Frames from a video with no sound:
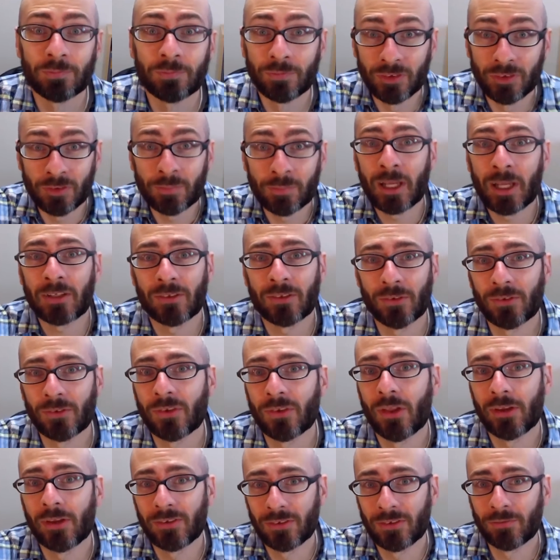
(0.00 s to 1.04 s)
respect those
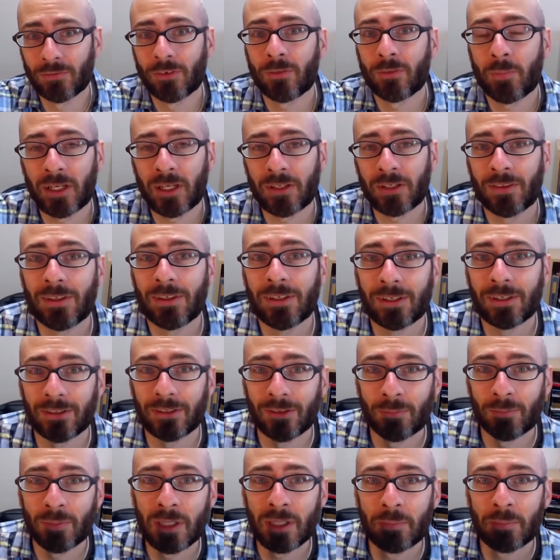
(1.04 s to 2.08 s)
laws and respect
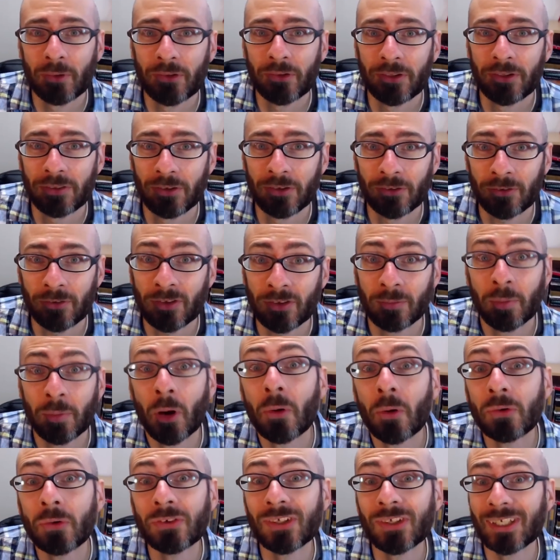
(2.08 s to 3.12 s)
the people that they're
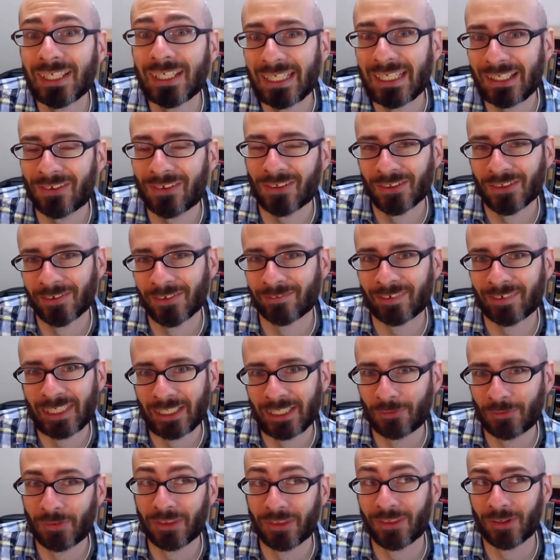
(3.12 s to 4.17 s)
supposedly
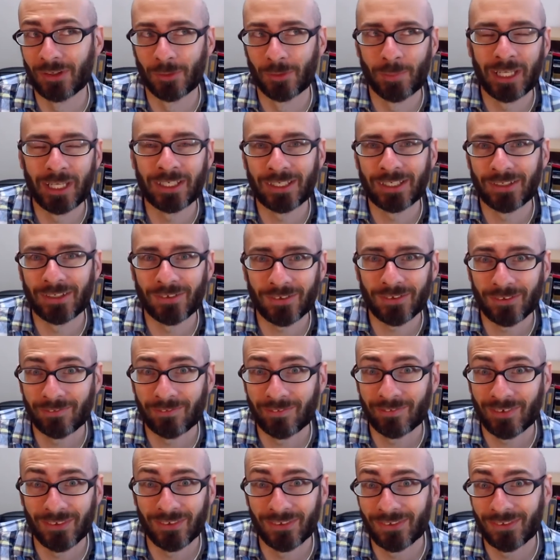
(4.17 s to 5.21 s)
serving with their banking
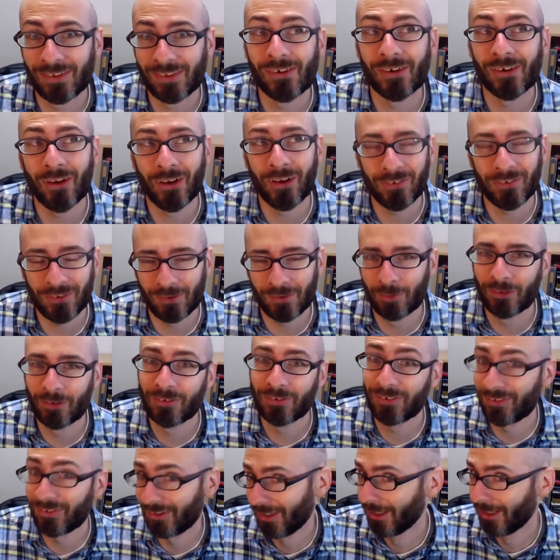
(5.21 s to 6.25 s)
services, their
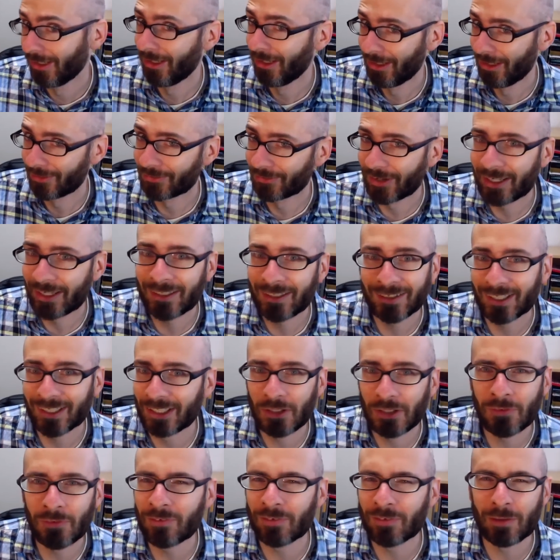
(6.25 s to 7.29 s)
customers, right?
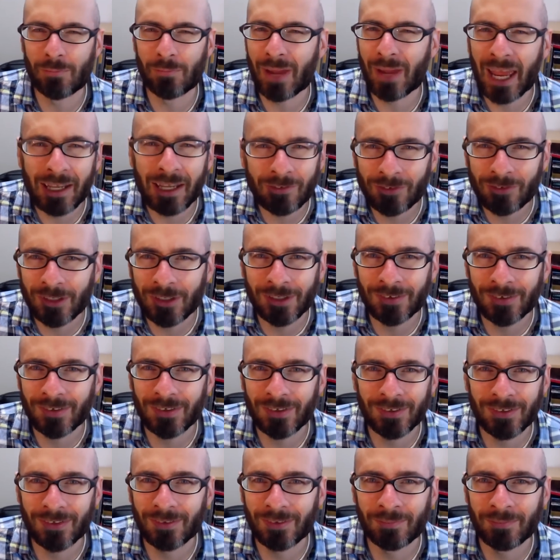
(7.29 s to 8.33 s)
Can you even imagine a
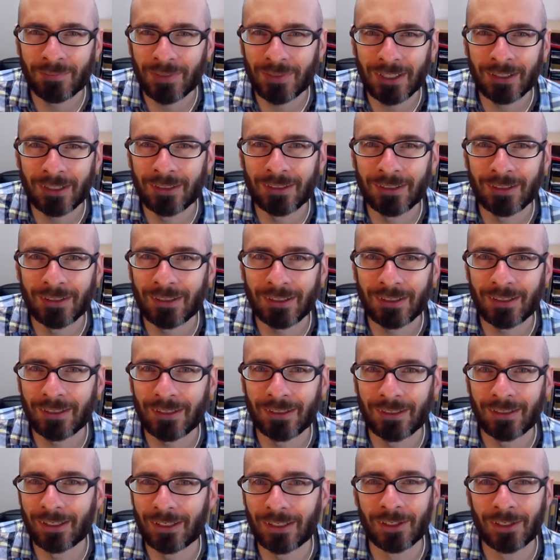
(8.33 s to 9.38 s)
system
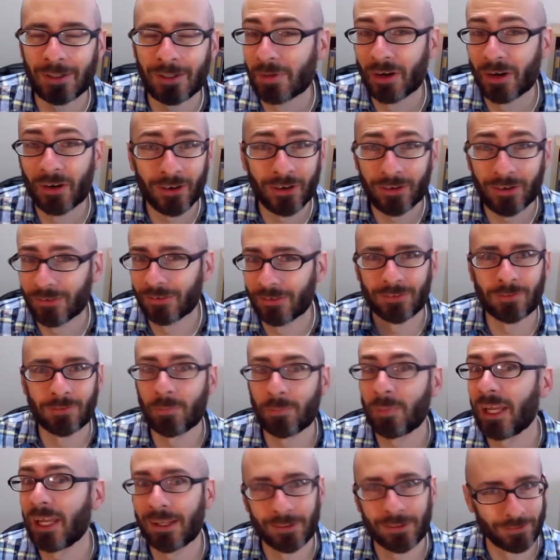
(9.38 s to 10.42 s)
in America or
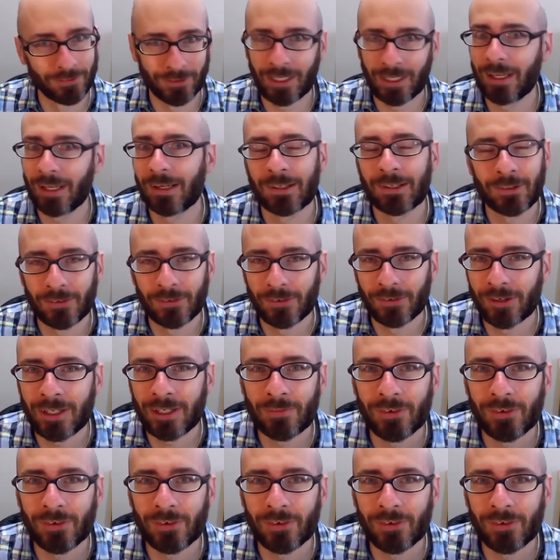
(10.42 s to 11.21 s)
Japan or Canada or